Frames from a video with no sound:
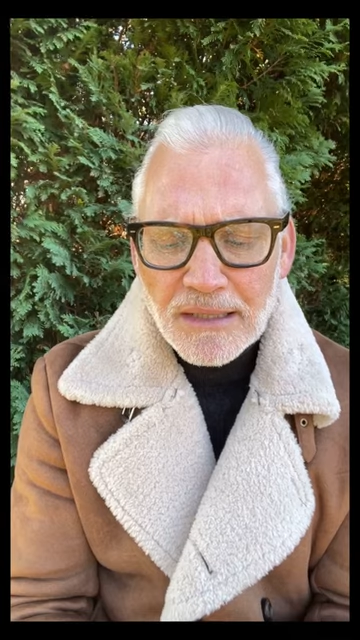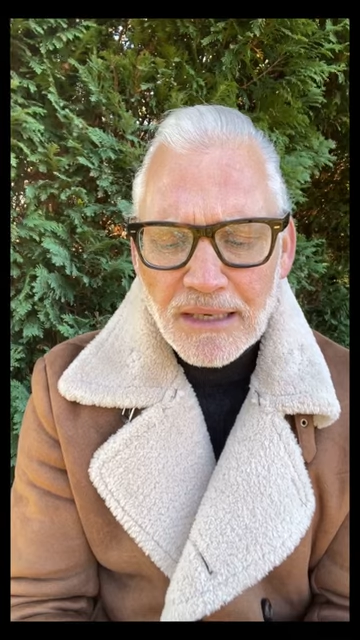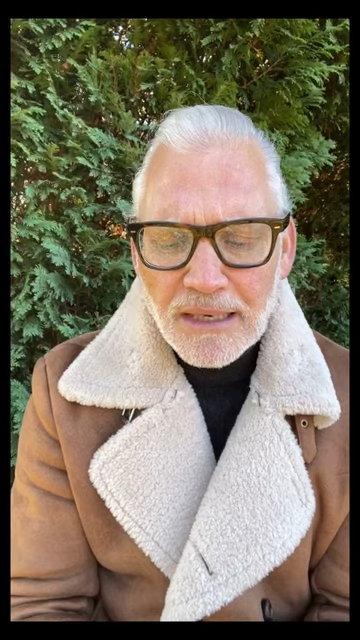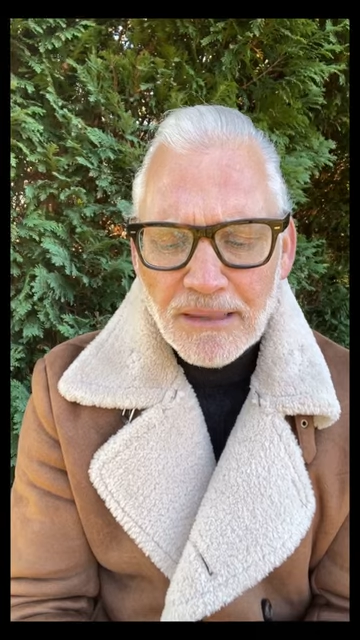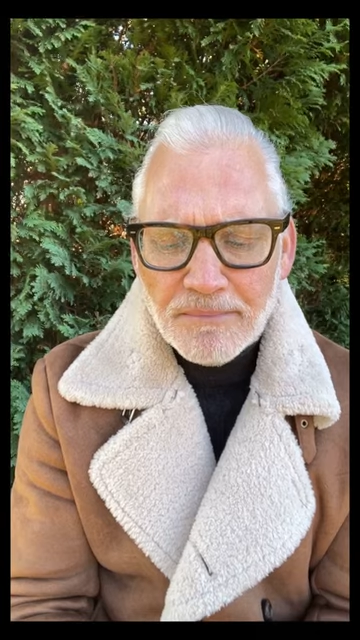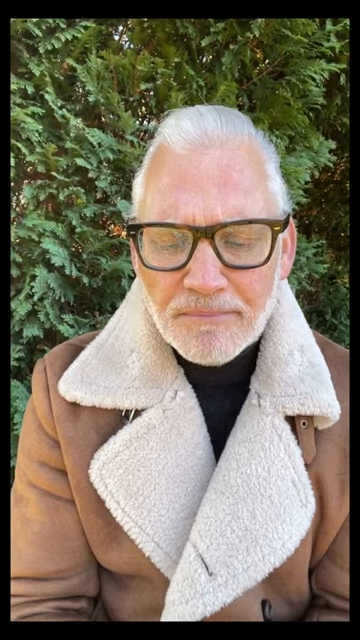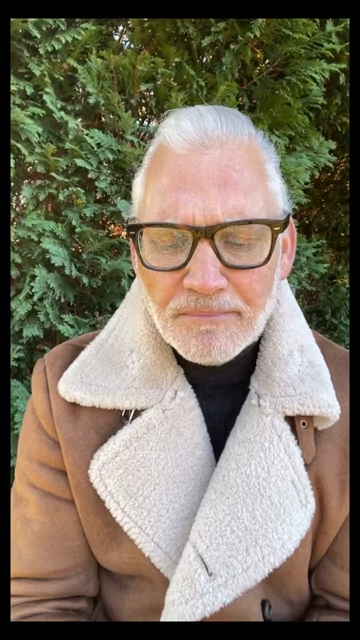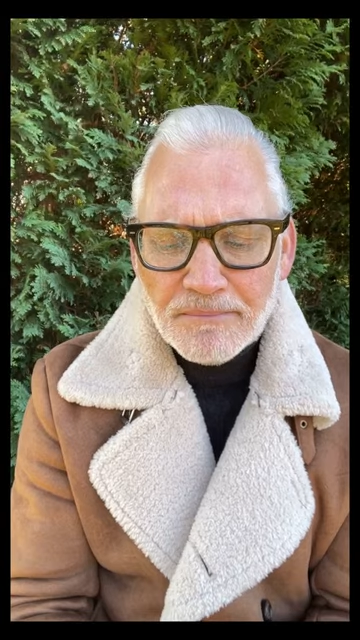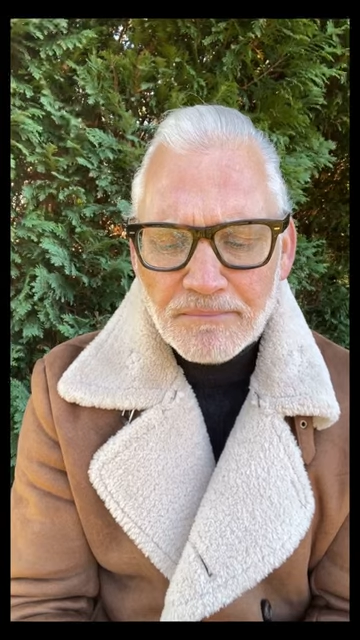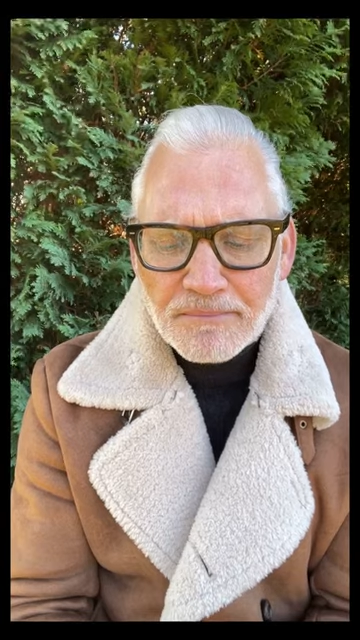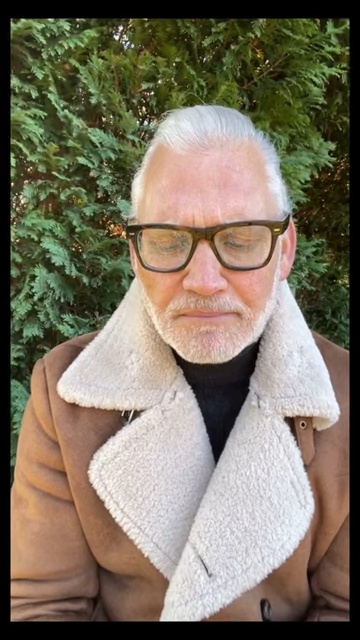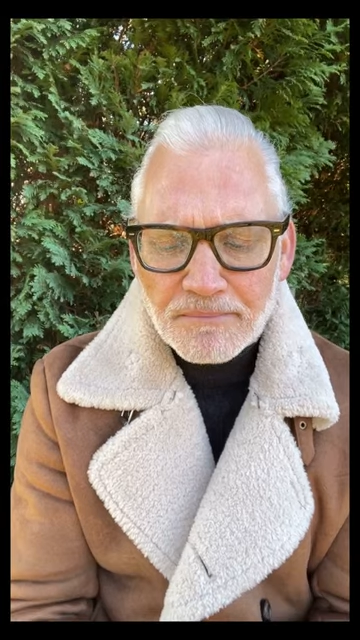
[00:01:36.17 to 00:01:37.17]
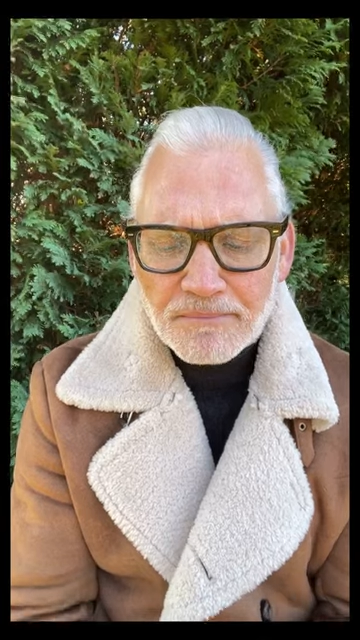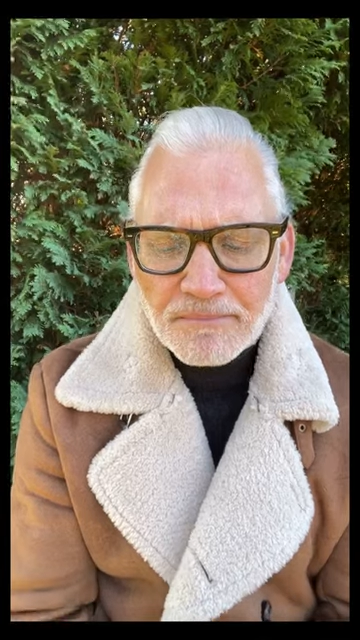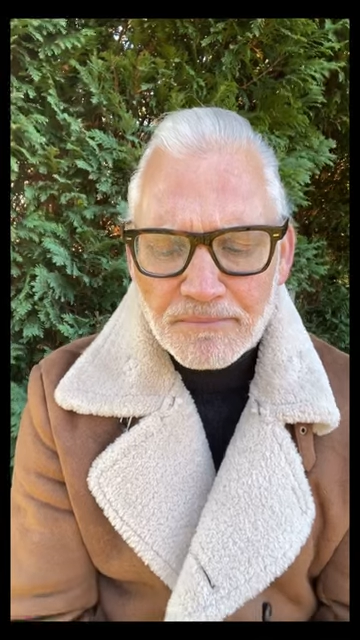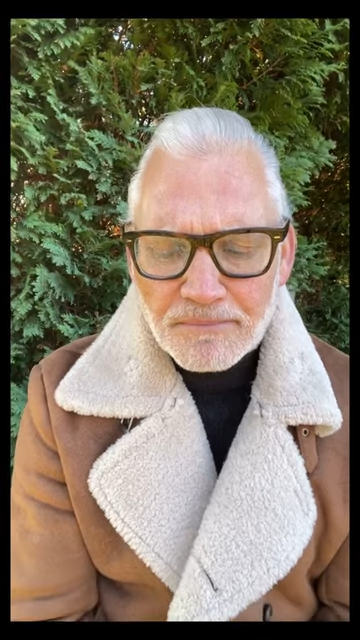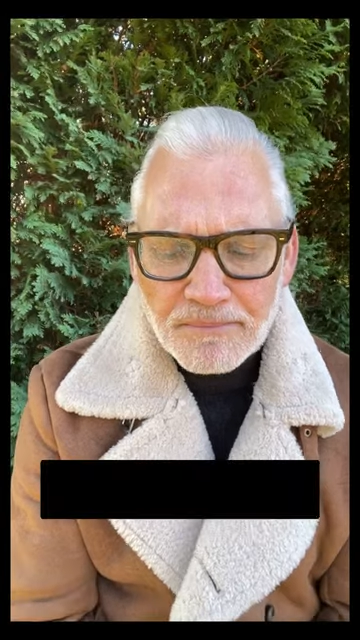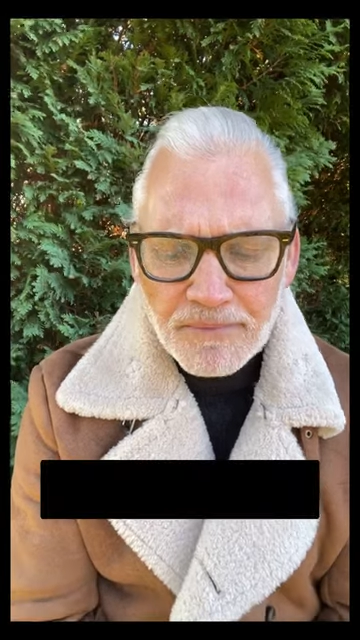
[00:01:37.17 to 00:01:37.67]
Um,
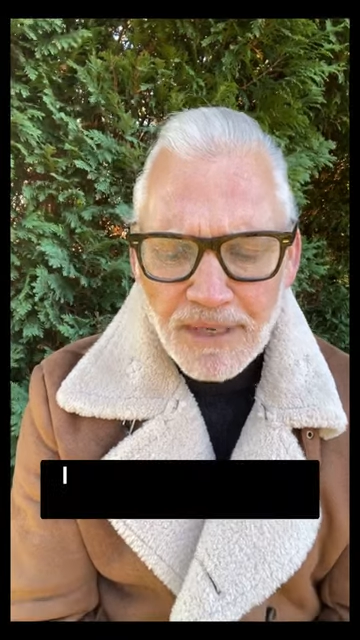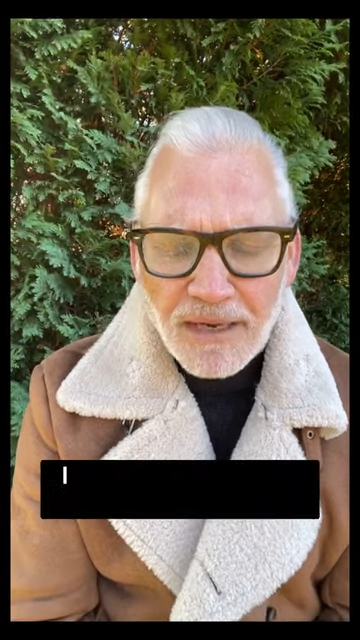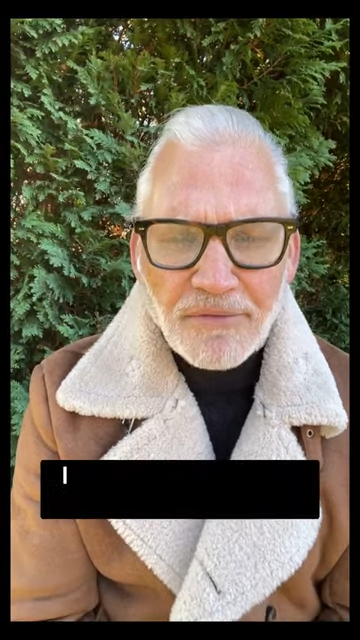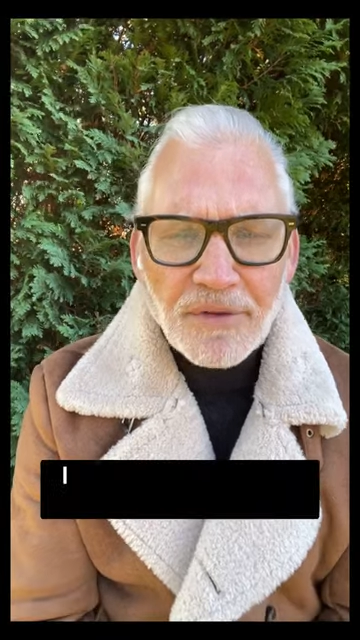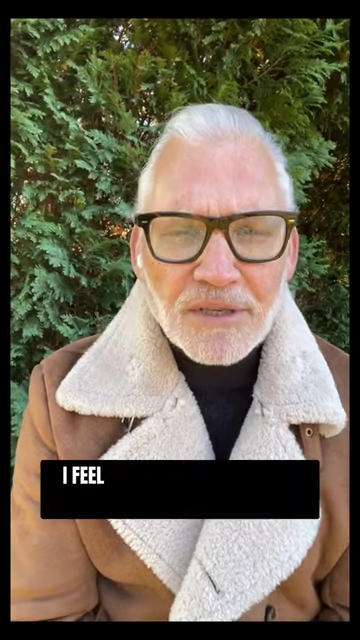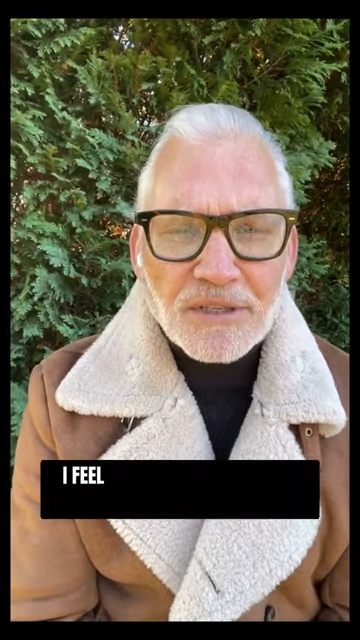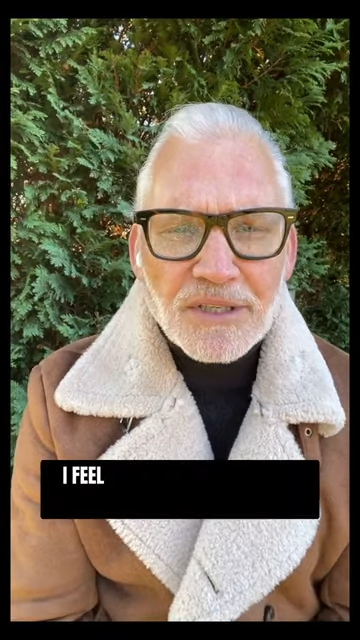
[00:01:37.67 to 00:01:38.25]
I feel